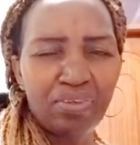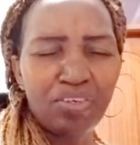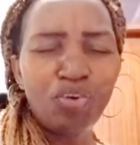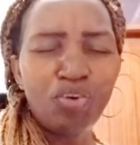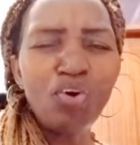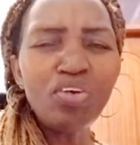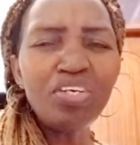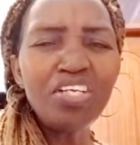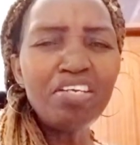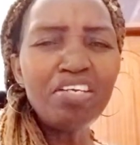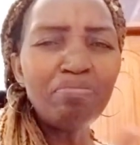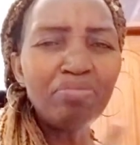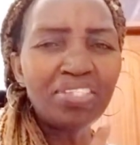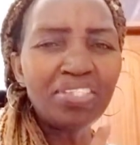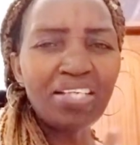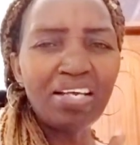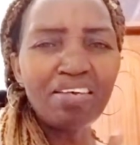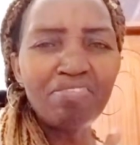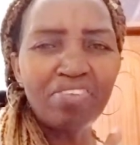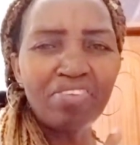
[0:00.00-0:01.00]
God
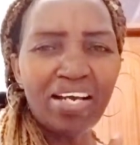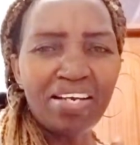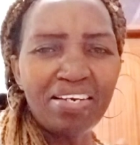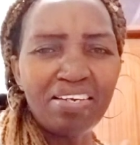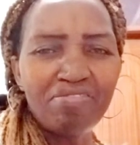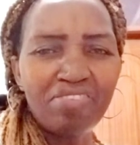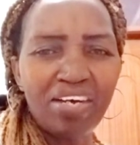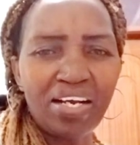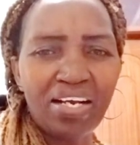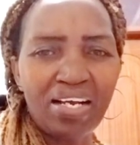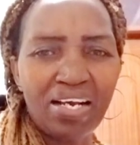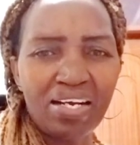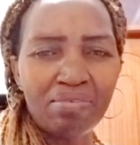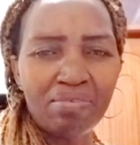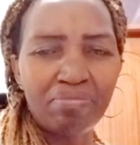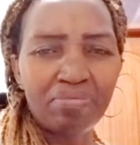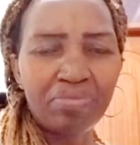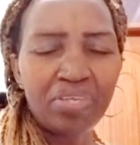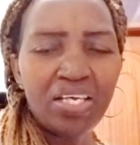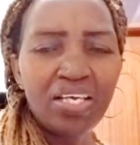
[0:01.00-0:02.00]
himself can never
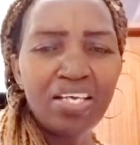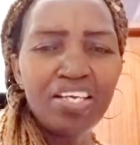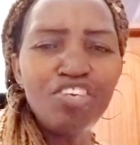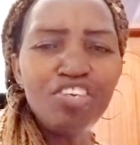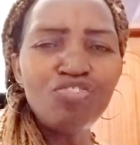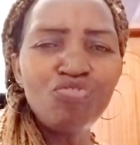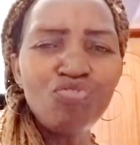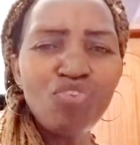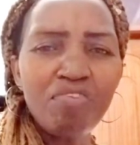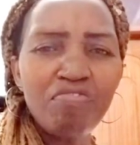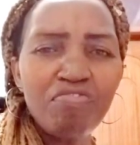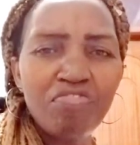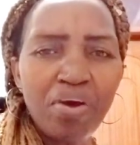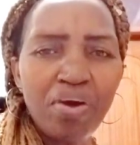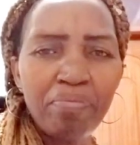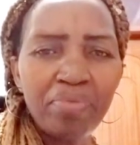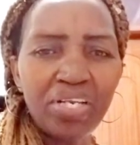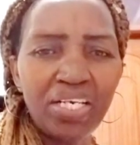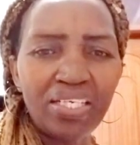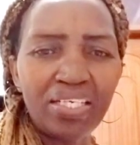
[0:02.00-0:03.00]
come in your
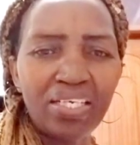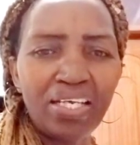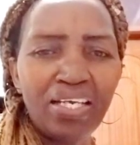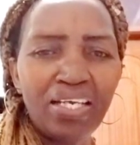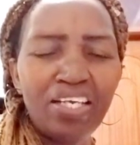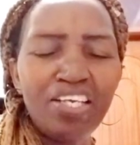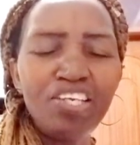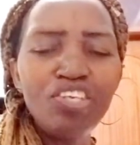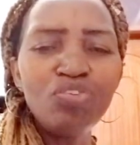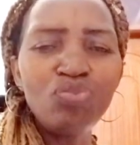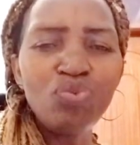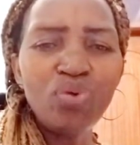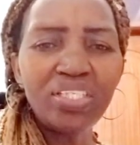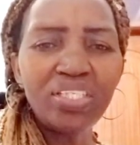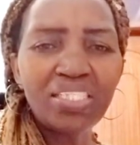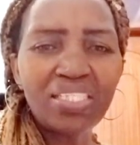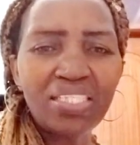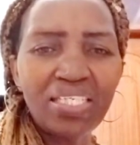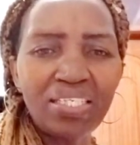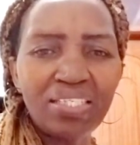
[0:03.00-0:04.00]
family, in your
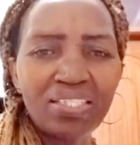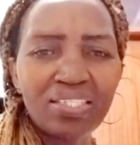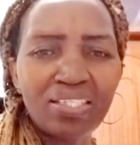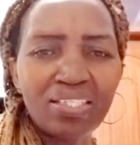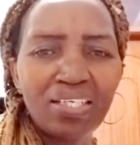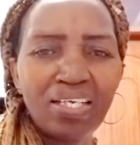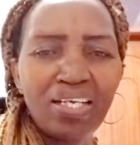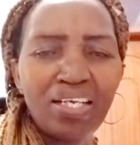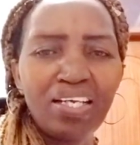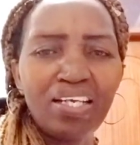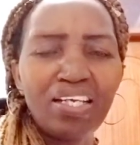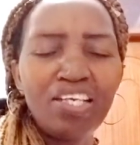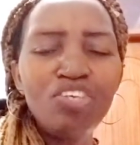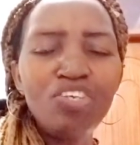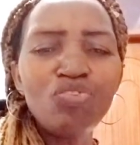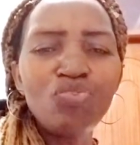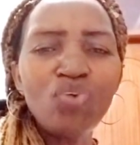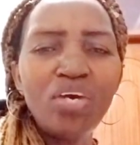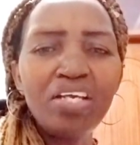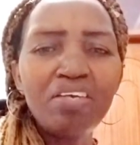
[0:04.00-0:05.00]
state,
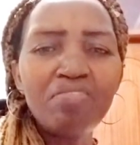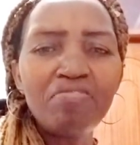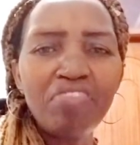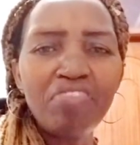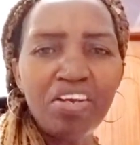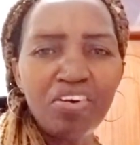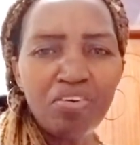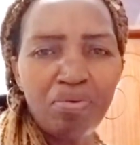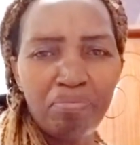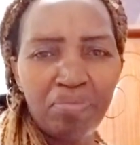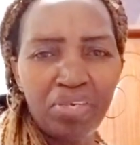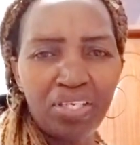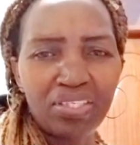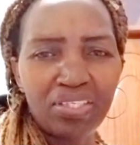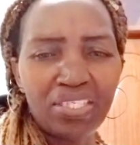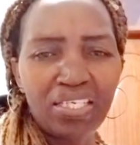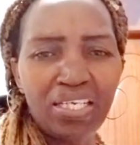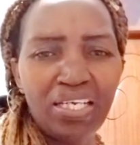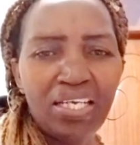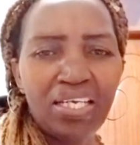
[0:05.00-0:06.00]
in your environment,
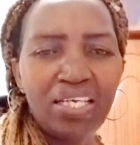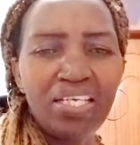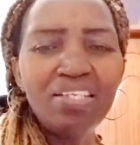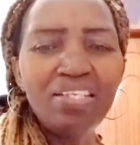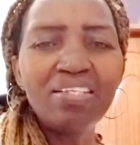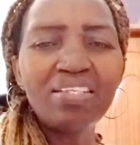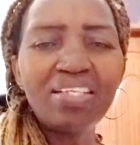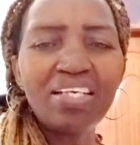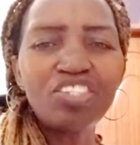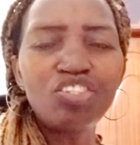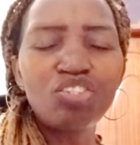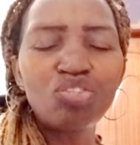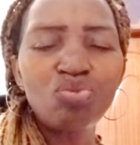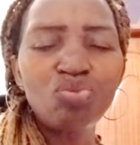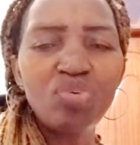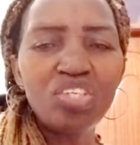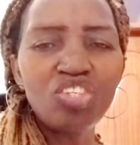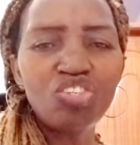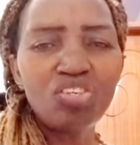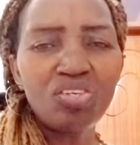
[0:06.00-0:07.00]
in the
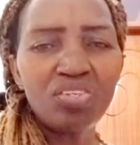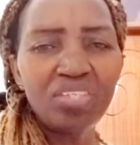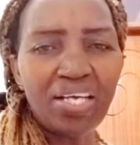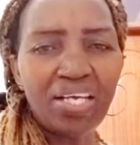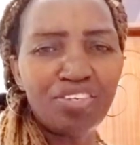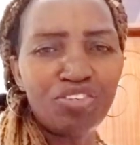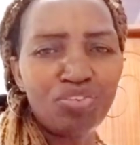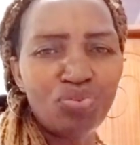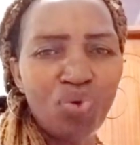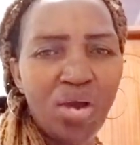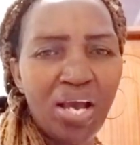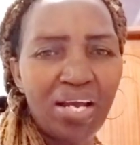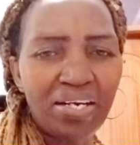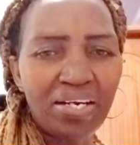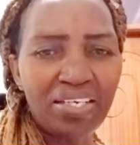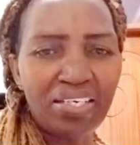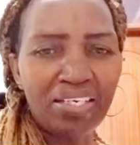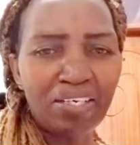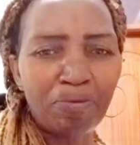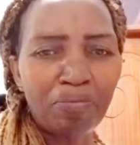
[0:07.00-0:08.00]
situation that you are
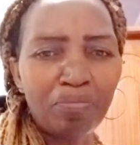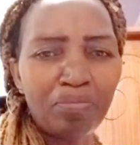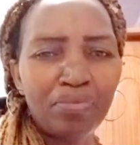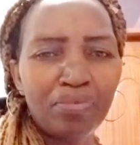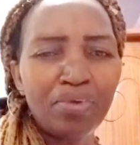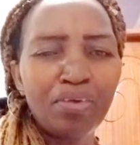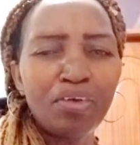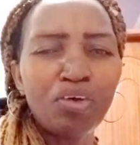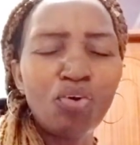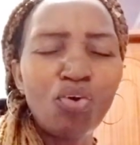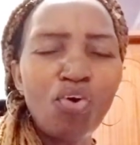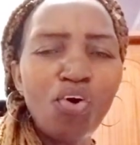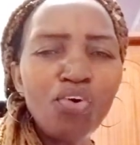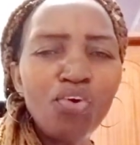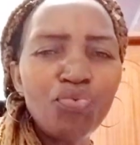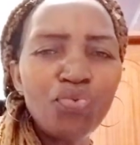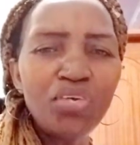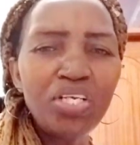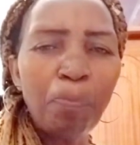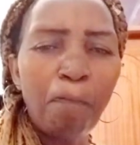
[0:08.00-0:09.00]
in.
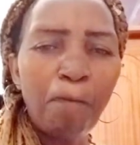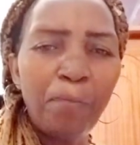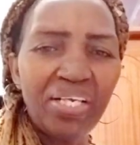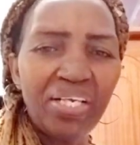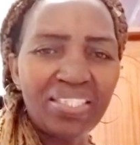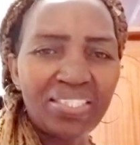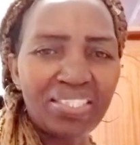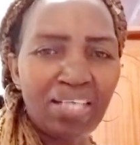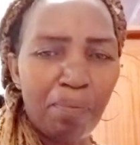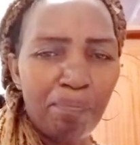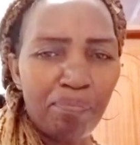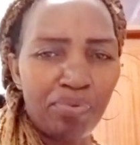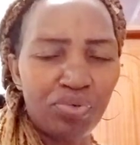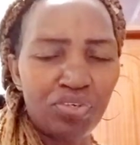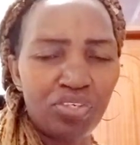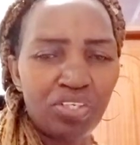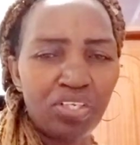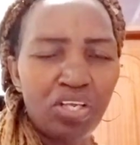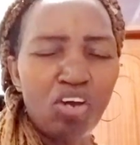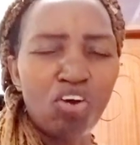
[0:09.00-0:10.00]
God will pick
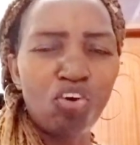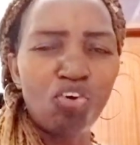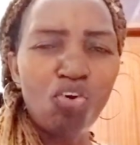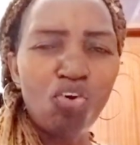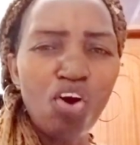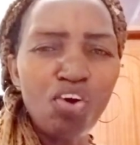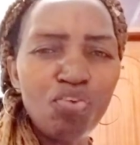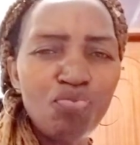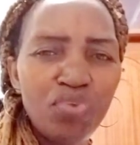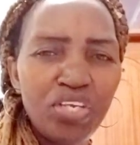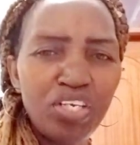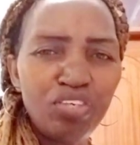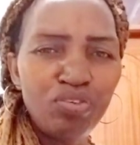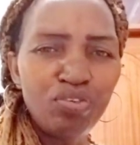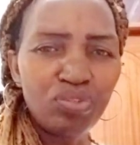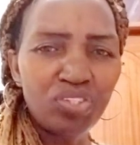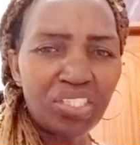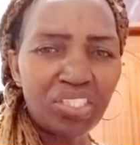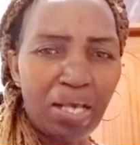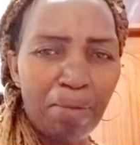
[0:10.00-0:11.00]
somebody. God will
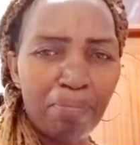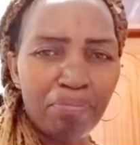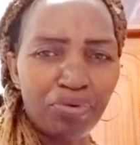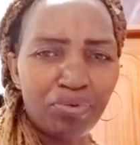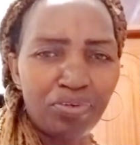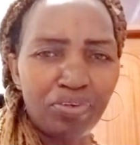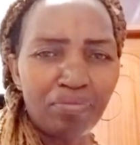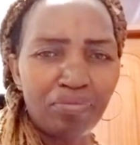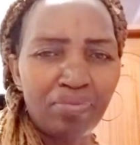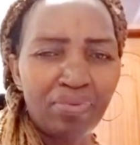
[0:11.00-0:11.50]
use somebody.